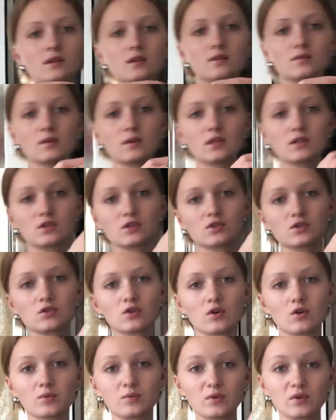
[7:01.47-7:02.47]
This one is
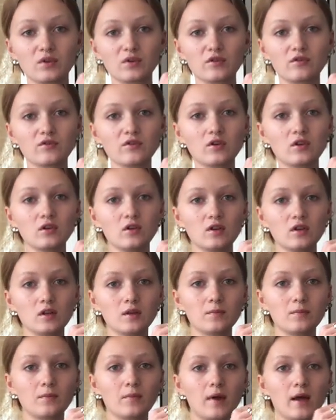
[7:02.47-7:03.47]
so beautiful,
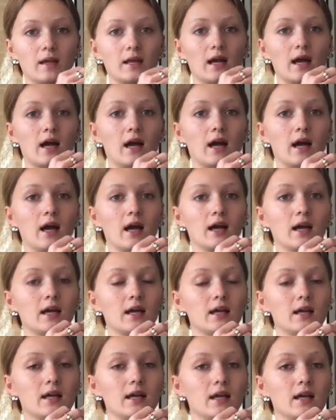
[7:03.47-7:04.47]
but
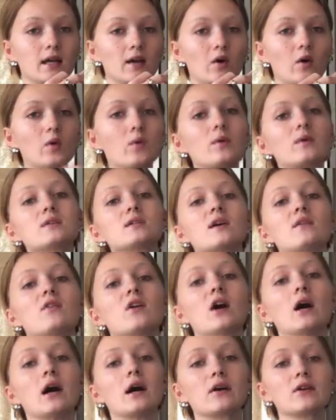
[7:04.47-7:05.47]
I always have a
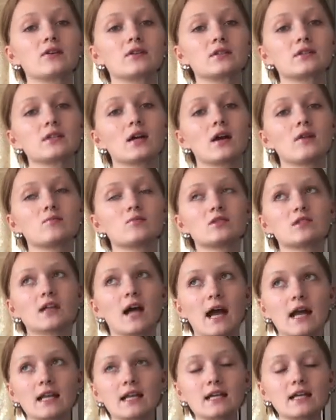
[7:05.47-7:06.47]
hard time
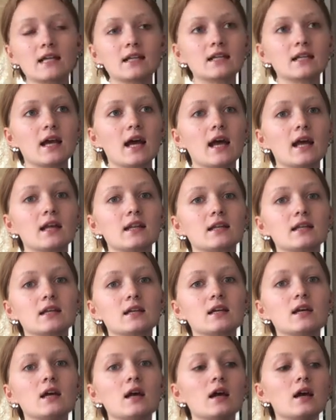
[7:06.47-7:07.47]
styling it and
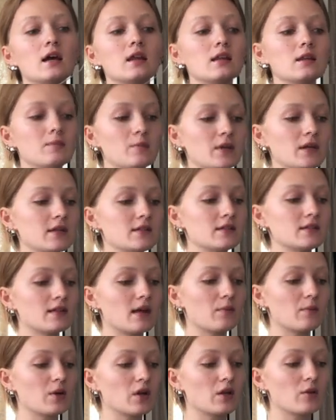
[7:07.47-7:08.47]
the pieces
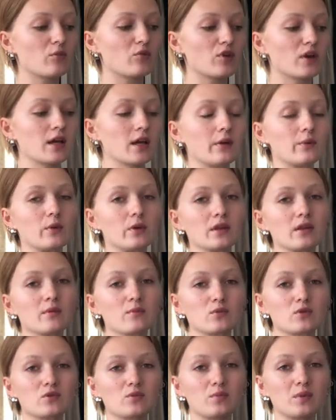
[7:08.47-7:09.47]
I'm gonna bring, I want them
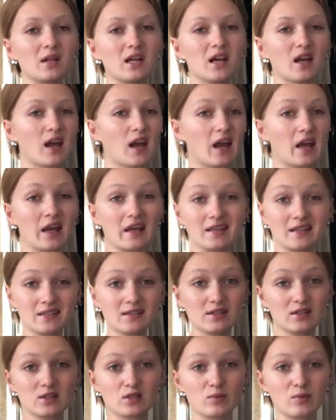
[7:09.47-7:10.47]
to be like
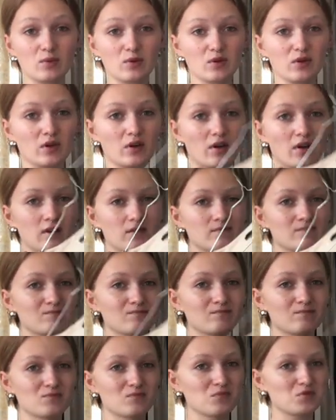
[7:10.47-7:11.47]
easy to put on.
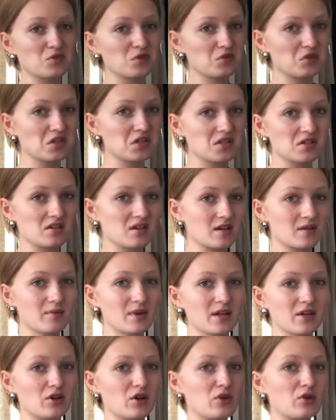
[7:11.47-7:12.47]
So this is gonna be
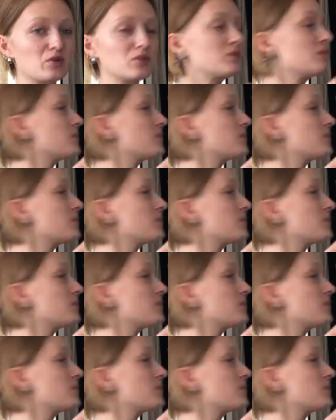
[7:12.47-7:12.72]
a no.